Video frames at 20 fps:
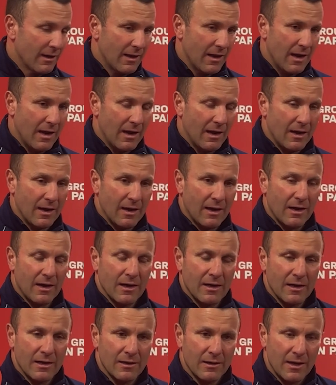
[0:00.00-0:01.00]

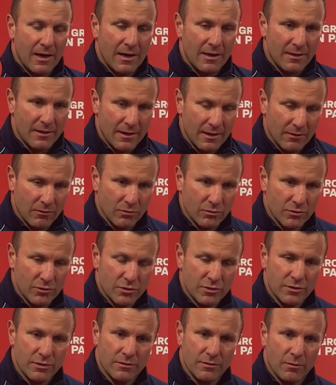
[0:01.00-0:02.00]
Uh, and there
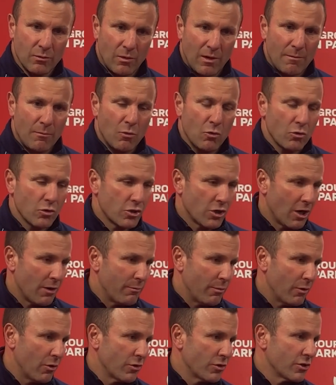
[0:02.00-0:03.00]
was one more, Joe
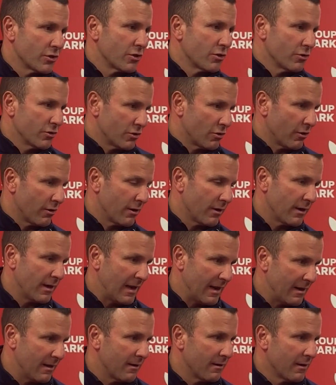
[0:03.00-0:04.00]
Burgess, who's got a, he
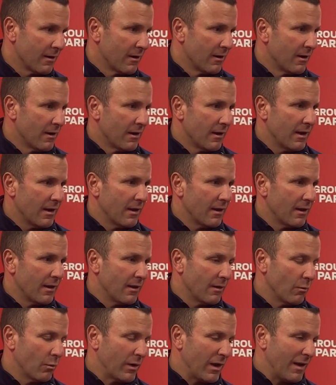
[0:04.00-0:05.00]
had a,
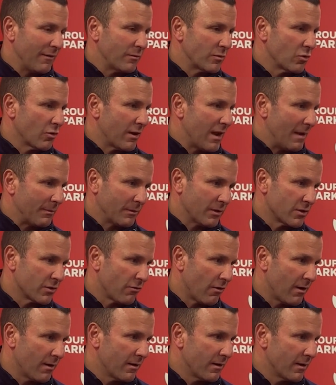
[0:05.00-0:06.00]
we gave him to a captain's
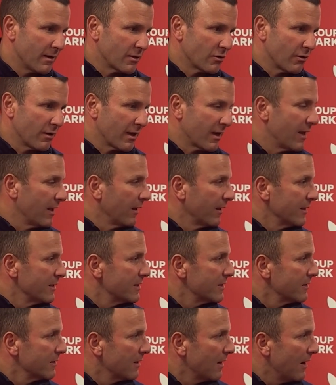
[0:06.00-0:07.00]
run. He's got an Achilles,
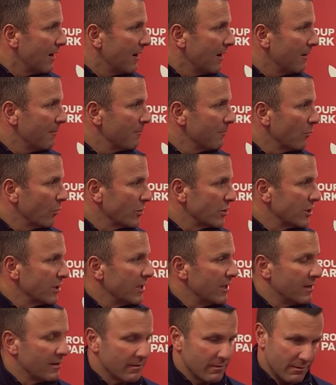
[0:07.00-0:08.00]
um, which he
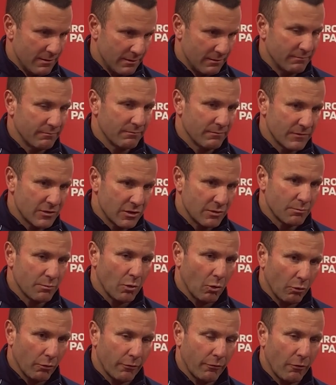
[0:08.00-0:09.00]
didn't
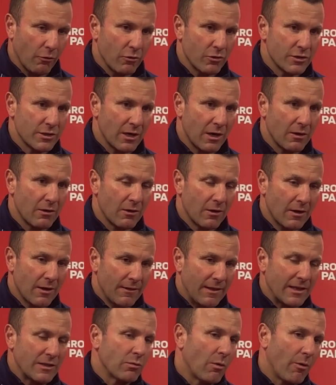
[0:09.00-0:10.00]
pull through. So
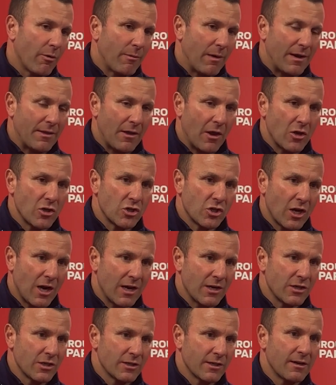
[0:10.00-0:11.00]
that's why we made those
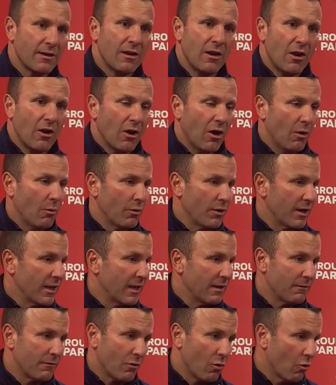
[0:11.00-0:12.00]
changes. And I wanted to
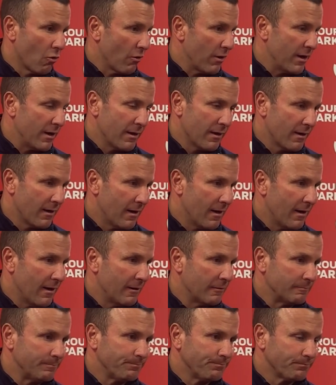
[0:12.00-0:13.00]
give Corey,
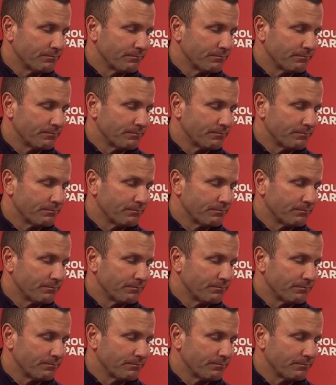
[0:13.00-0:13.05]
um,